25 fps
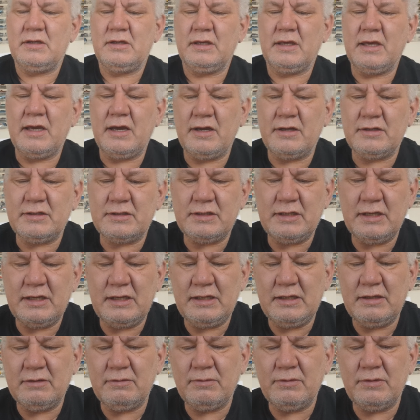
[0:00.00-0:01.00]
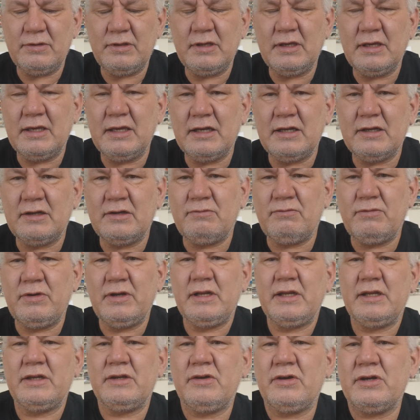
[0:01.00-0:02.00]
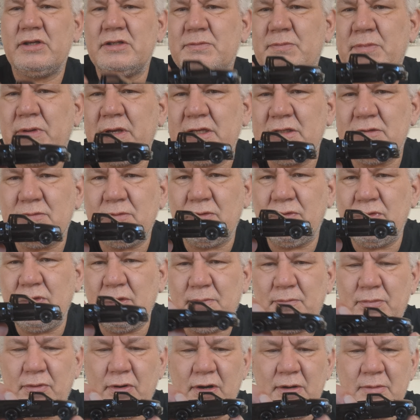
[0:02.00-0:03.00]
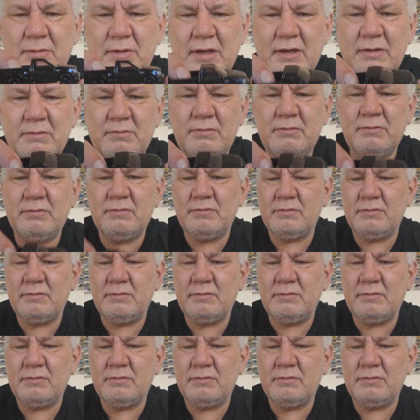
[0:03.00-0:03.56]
Guarantee you get a really nice piece with your Premium.